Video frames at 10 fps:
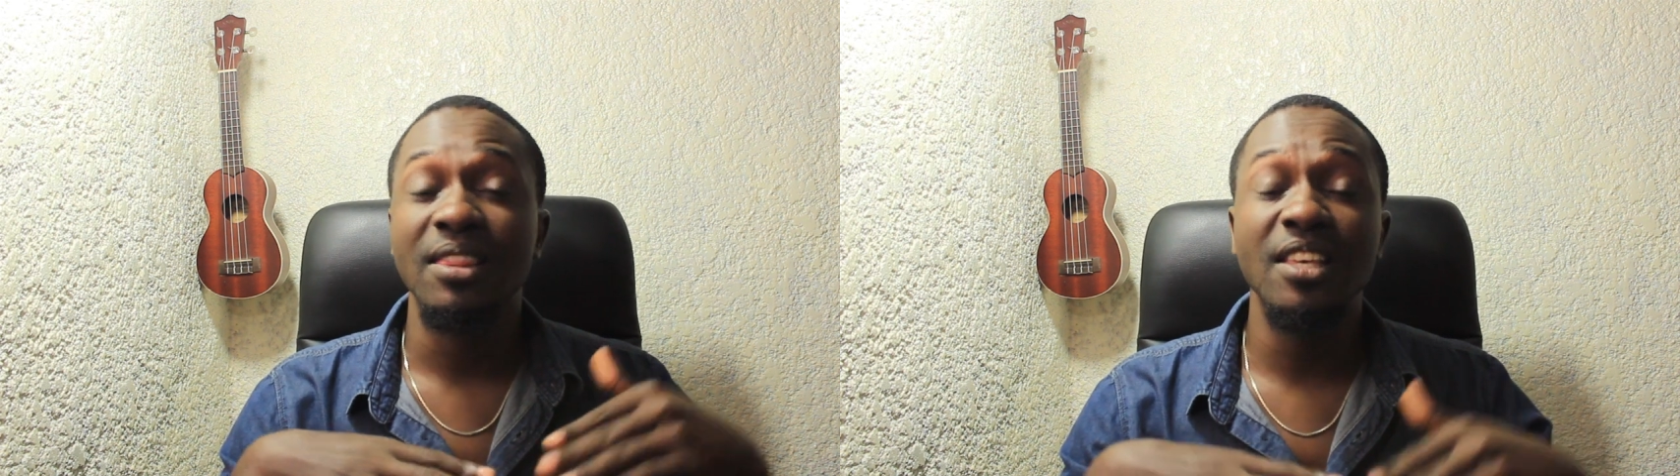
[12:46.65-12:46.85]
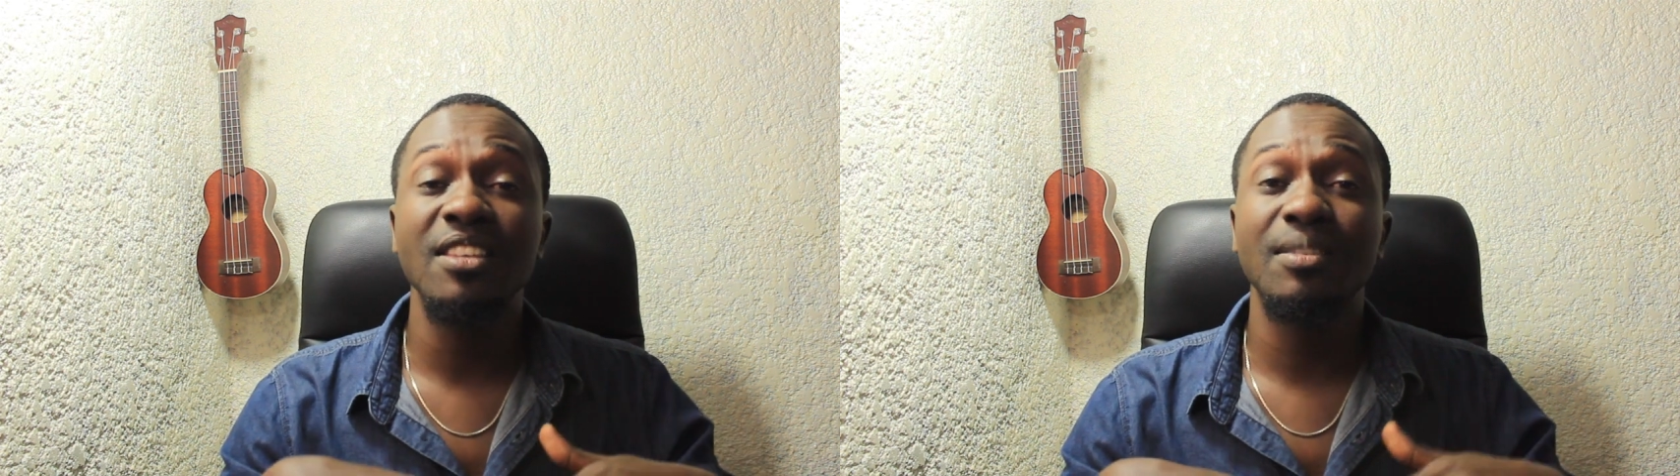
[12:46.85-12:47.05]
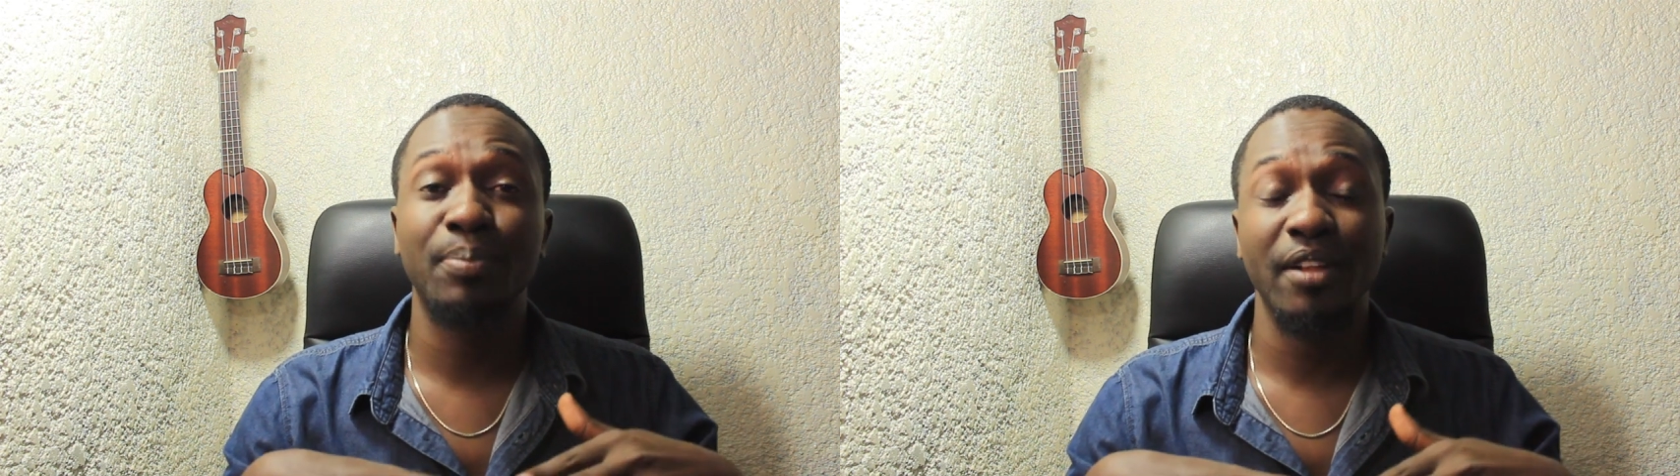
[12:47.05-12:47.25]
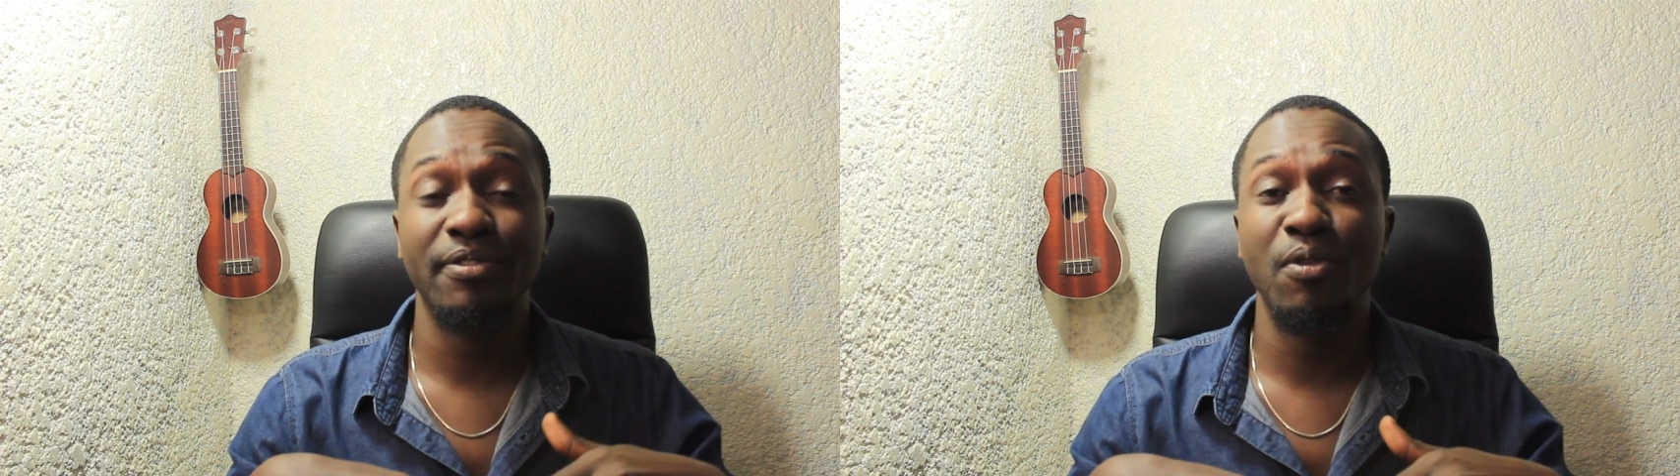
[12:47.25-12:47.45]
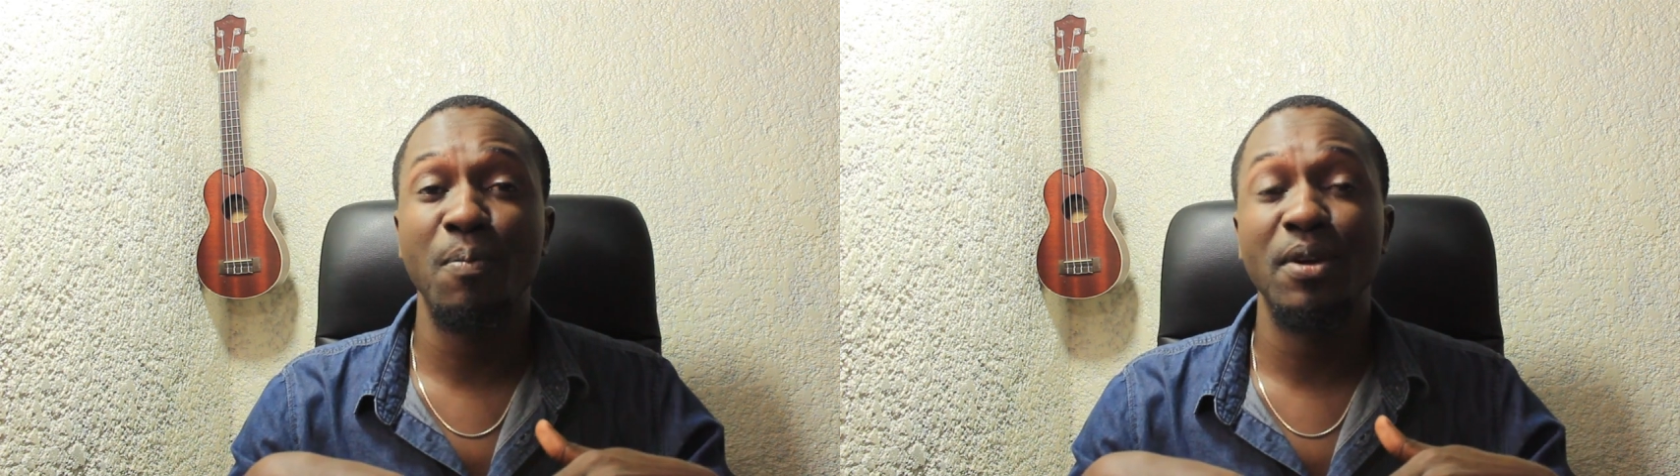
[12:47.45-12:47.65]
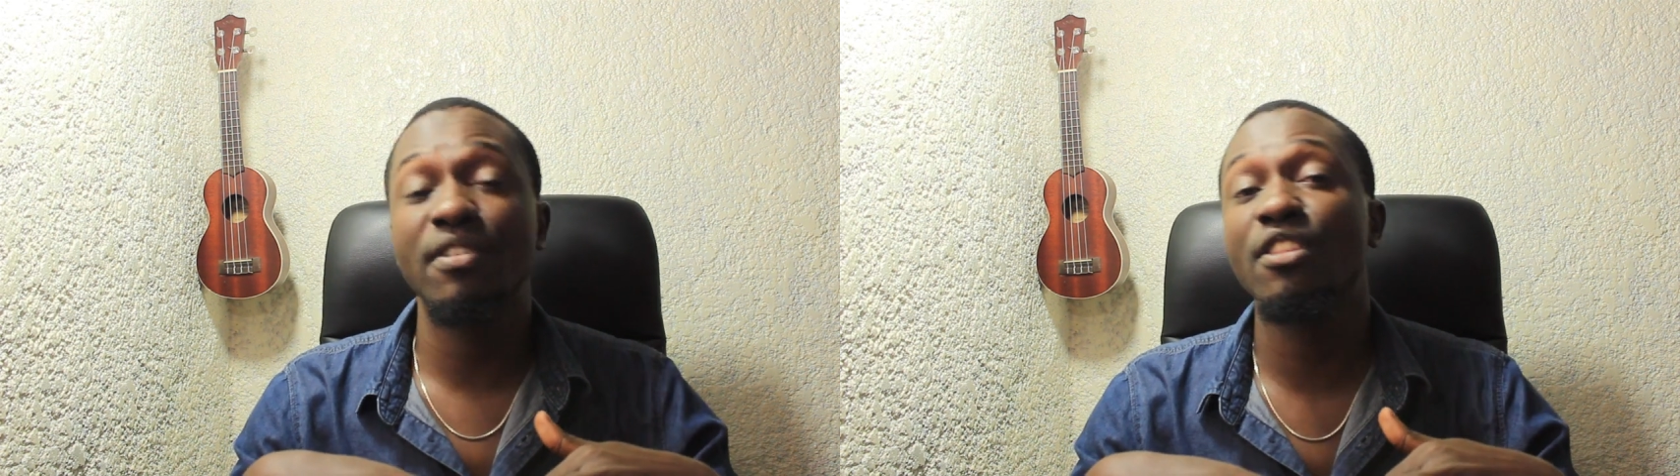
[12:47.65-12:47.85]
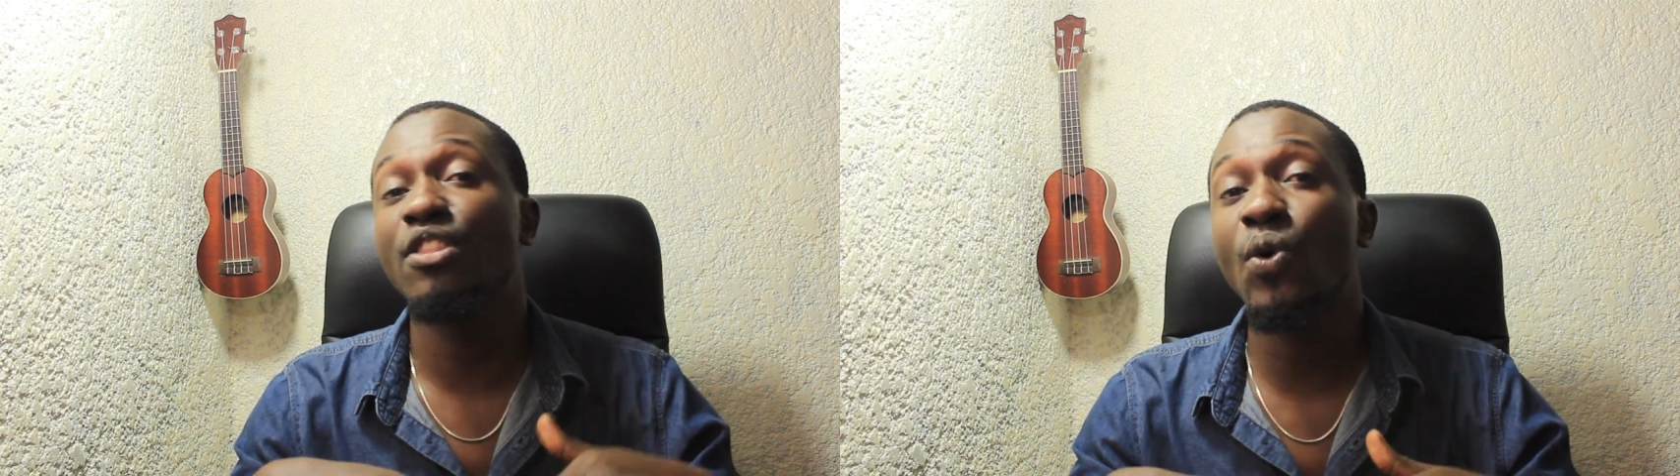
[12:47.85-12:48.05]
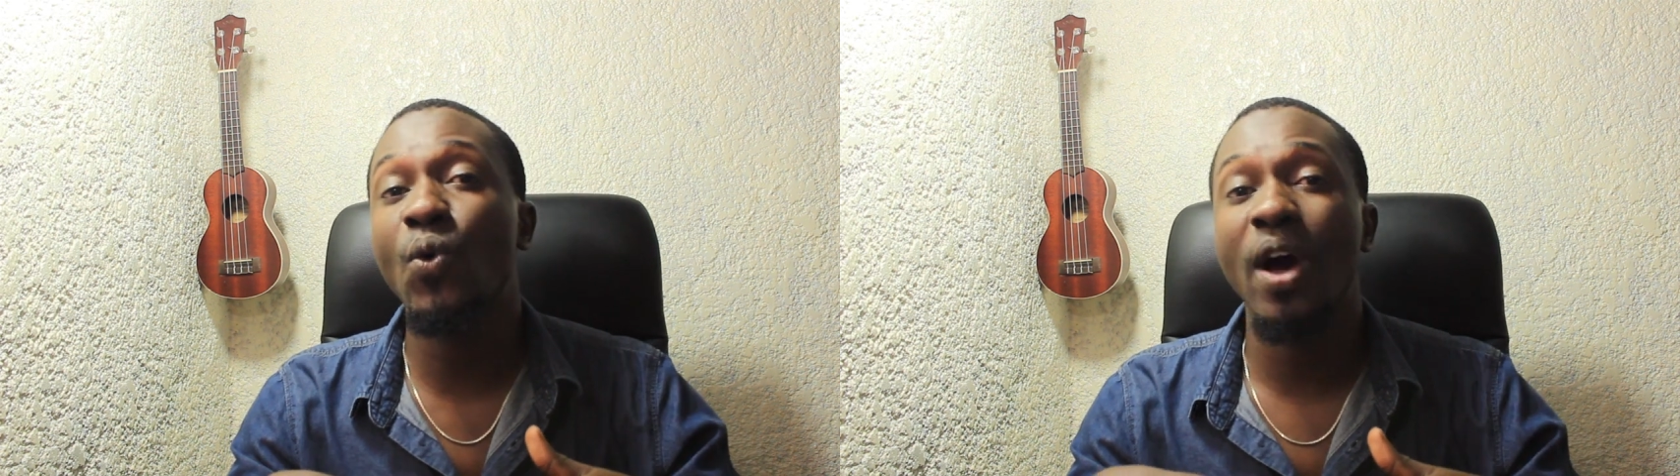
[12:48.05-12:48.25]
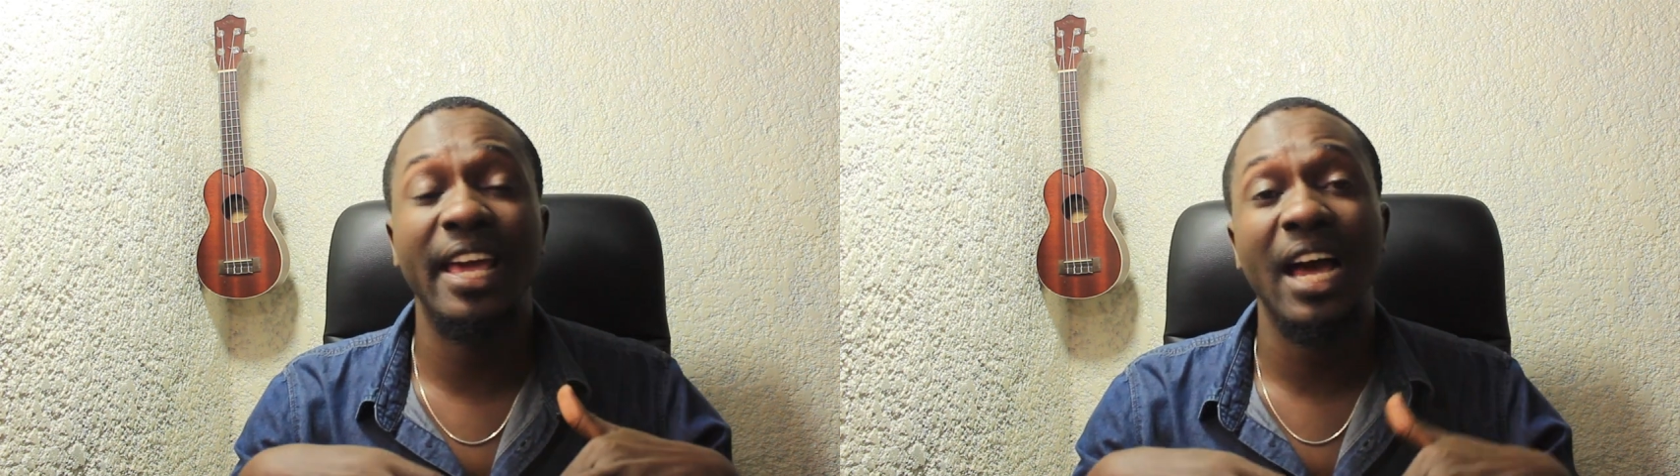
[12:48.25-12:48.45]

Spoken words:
this platform, even though I